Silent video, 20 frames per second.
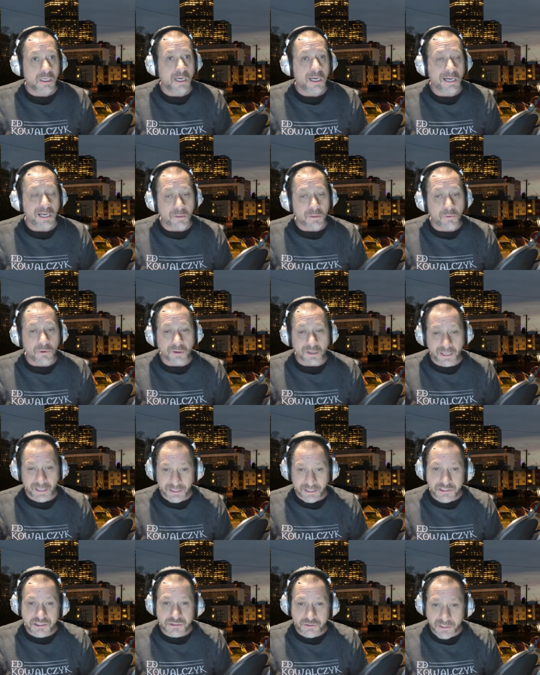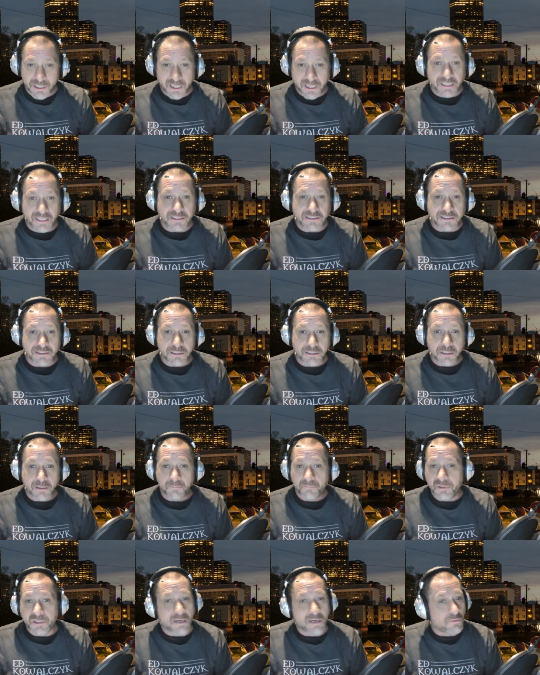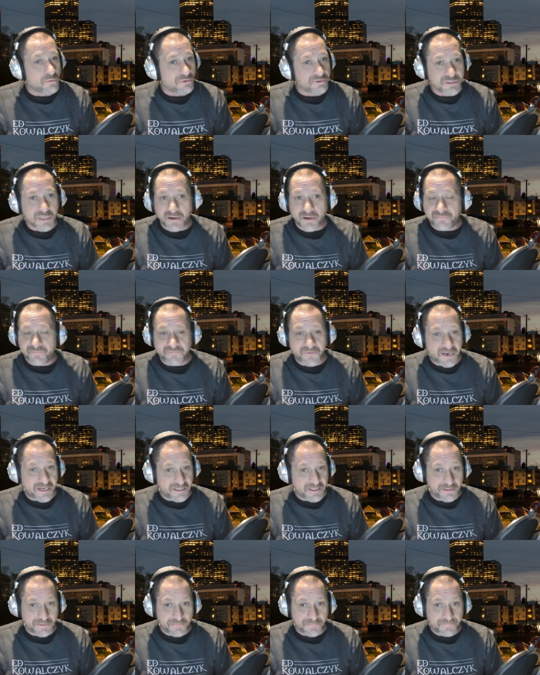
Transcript: I will educate, but I will not fight it.